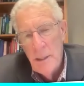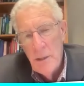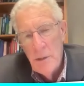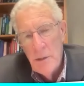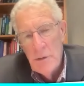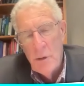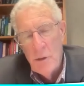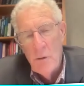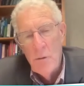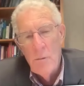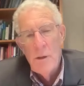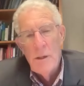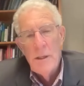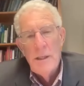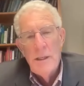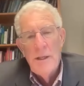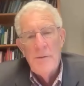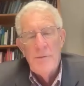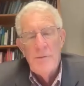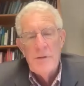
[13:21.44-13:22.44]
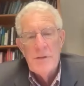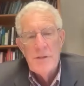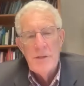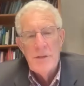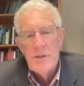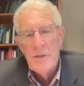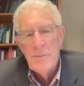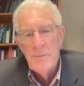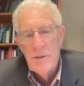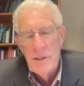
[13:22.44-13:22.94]
So if the
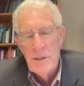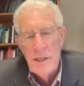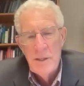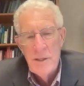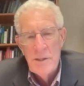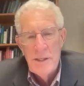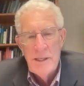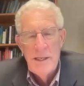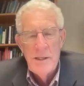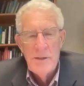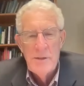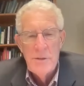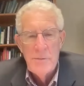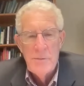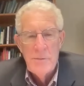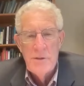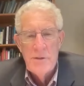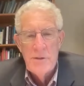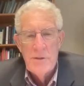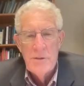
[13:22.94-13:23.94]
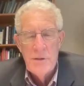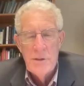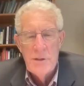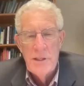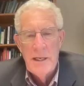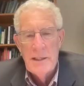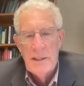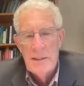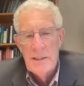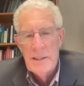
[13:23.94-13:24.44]
system says cancer is a
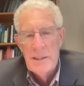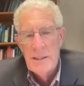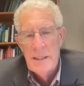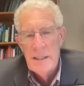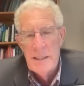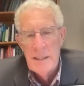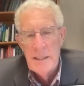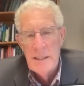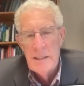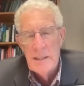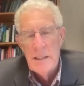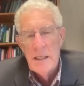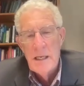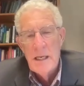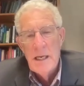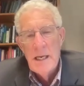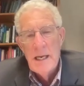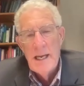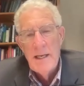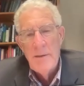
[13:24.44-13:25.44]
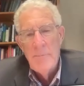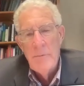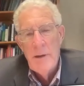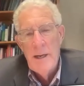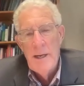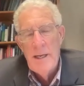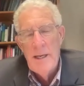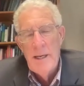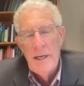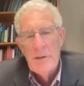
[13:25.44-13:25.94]
genetic disease and
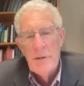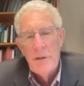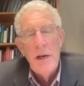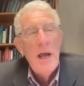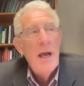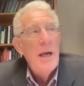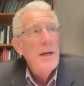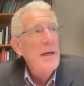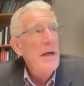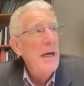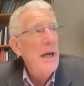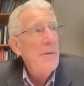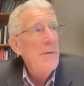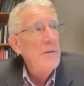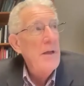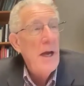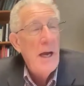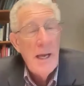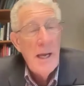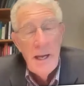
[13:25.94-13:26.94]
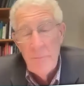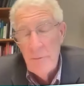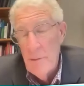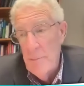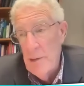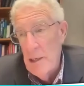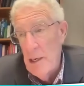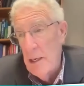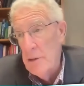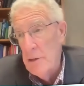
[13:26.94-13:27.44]
radiation, now I have to
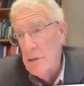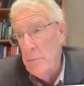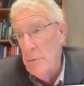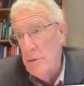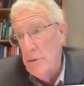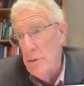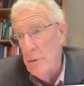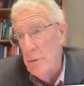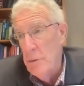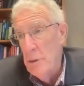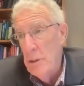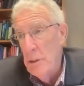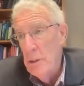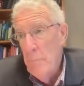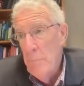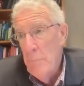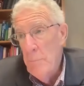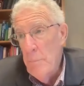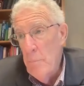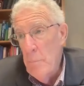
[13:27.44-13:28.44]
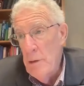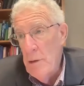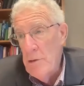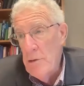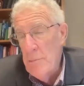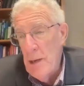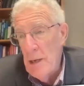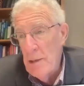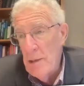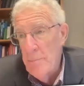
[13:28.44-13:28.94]
be honest with you, we
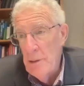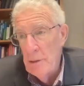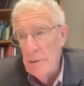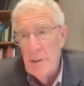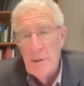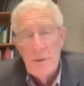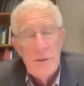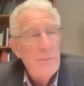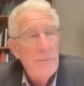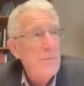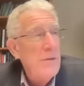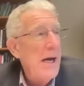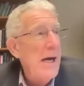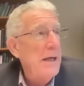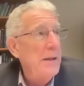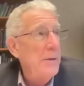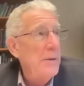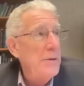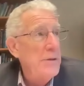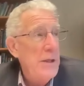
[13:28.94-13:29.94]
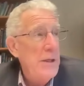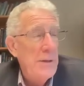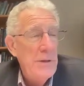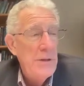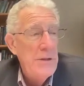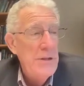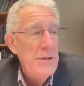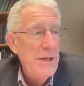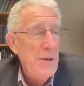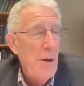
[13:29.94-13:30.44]
spent billions of dollars on the
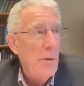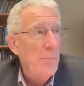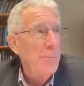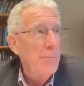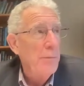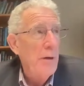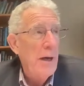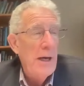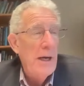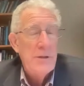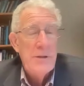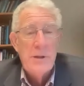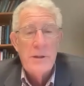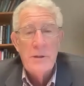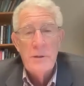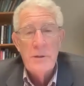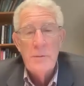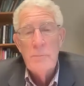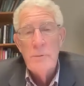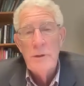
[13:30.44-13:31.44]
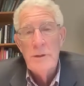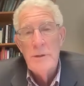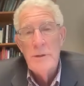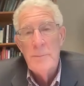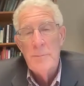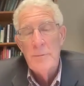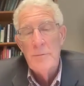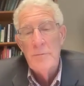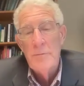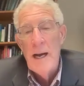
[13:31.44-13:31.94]
genome project with the
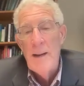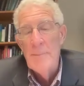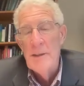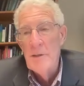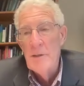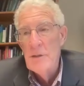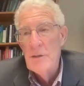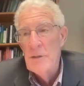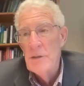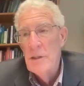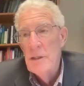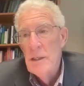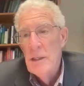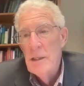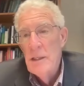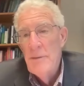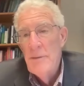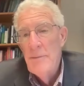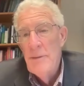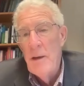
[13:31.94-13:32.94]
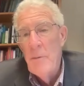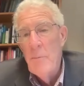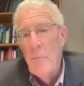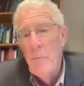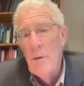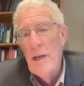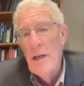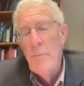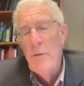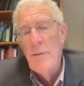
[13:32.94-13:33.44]
promise that
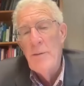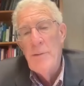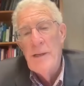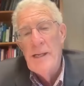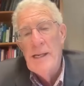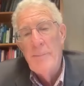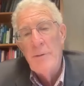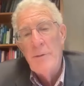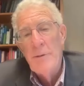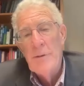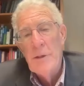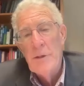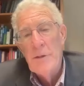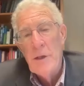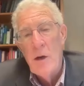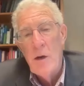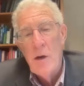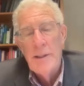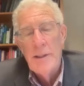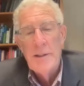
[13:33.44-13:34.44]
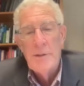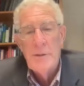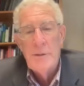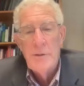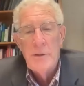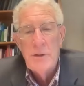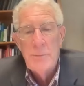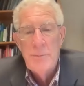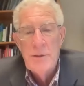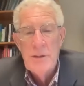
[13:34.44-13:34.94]
we would be able to target
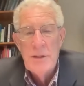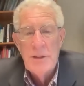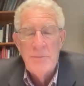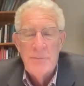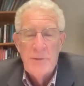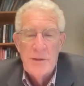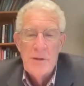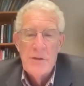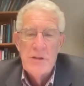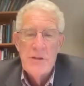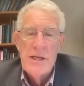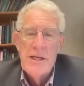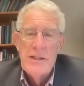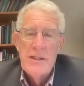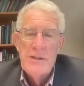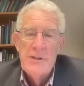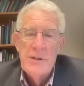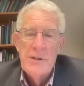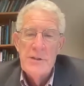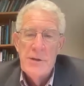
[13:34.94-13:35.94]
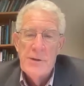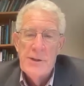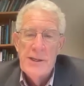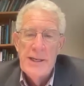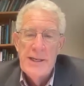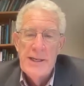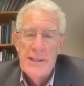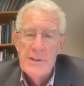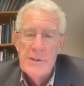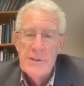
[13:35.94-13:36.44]
specific genes in your
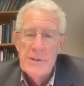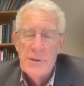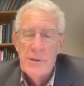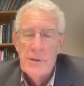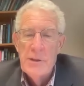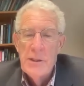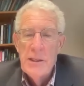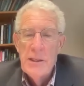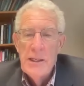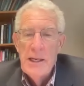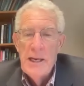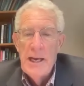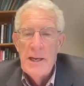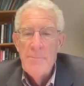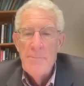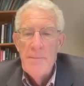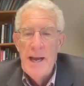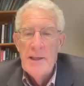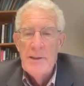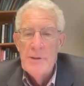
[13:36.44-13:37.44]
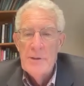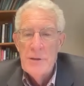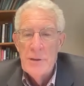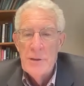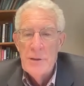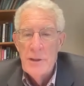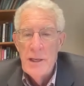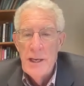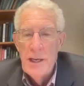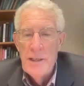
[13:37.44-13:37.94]
cancer and manage
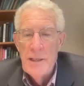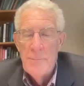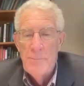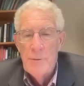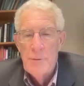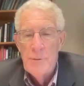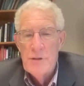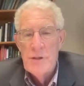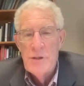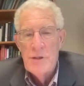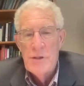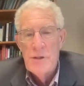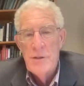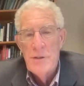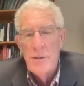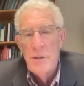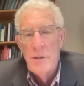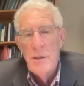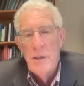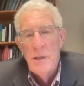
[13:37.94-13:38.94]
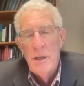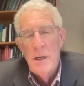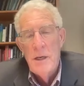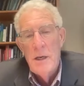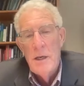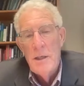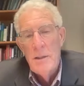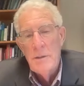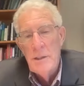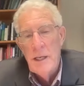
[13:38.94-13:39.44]
it in a precision
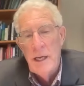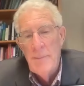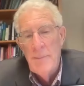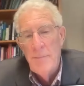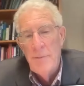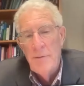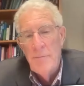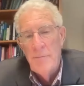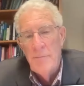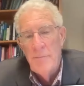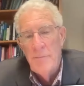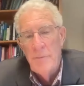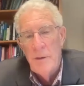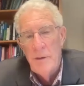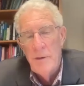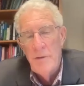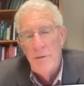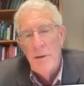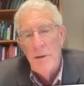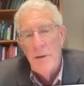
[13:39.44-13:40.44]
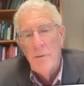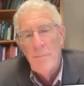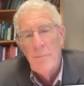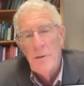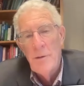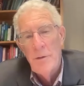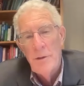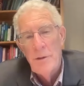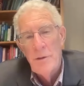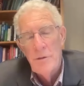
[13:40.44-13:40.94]
type of
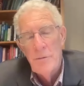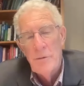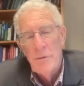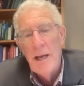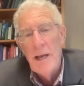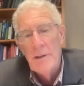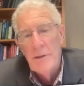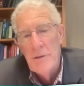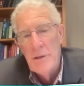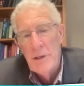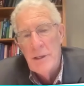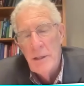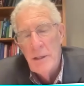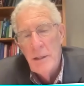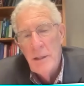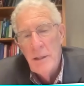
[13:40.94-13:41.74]
therapeutic strategy.